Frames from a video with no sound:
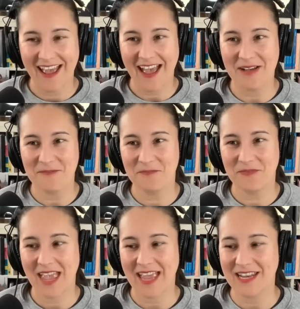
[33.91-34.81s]

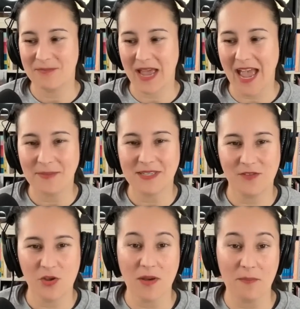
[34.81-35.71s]
And perhaps if
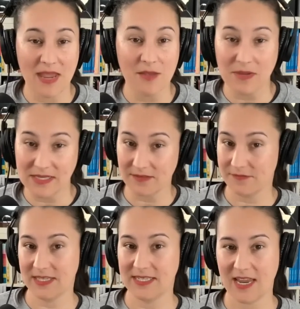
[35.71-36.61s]
you are being busy
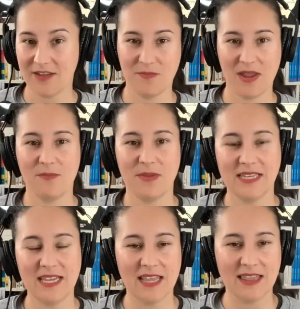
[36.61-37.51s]
for the sake of being
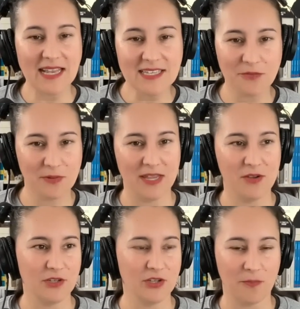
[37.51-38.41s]
busy, then that's a really
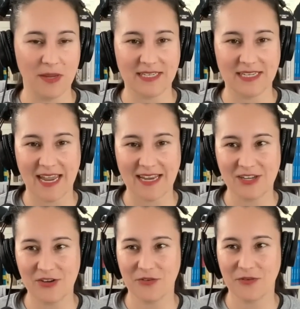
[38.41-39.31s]
good topic to take
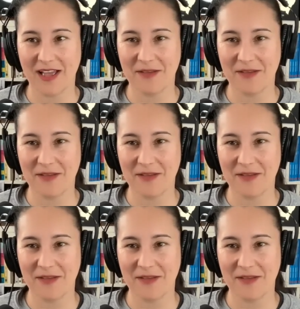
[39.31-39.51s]
to your